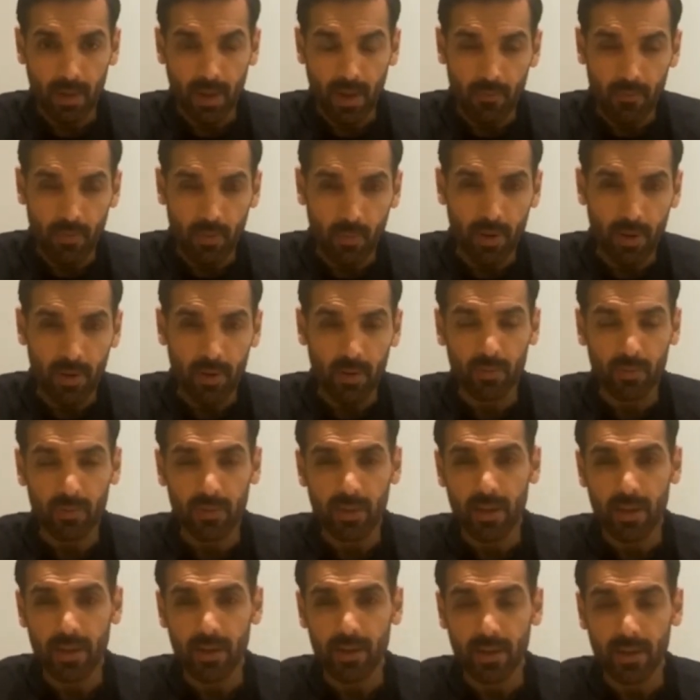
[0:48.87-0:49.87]
Everyone
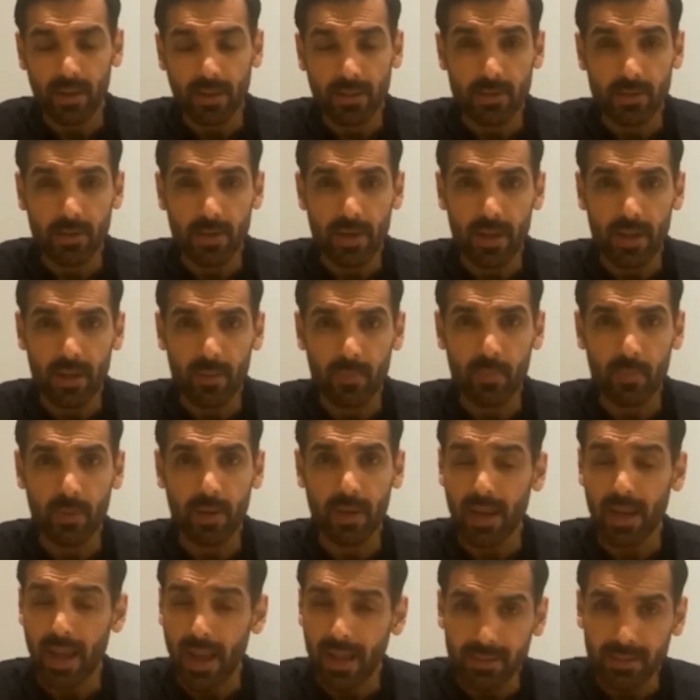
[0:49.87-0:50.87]
out there needs your help.
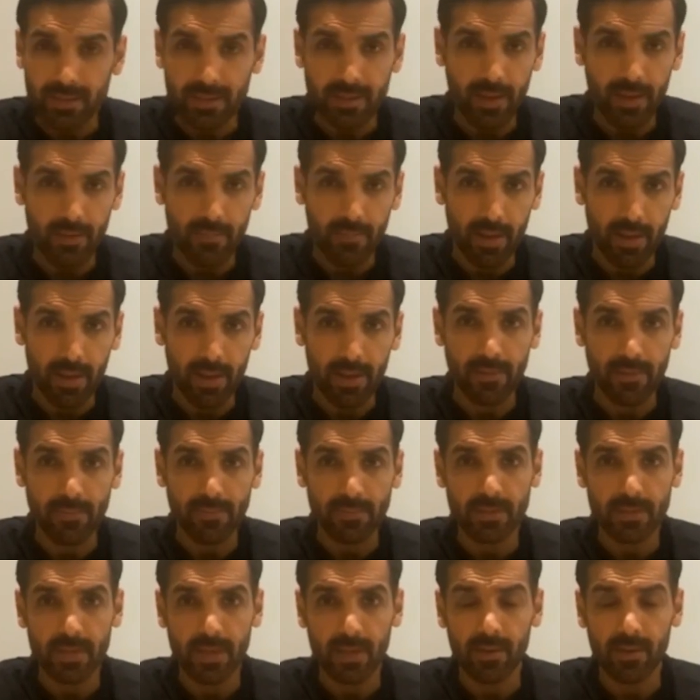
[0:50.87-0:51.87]
We can save lives.